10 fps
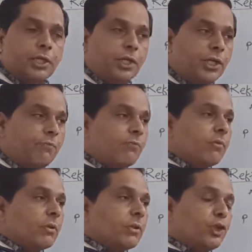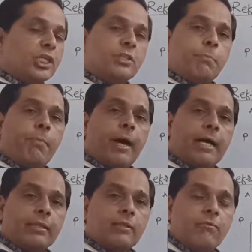If this
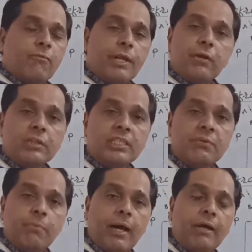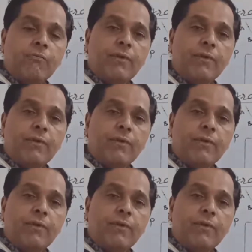path, whenever this path,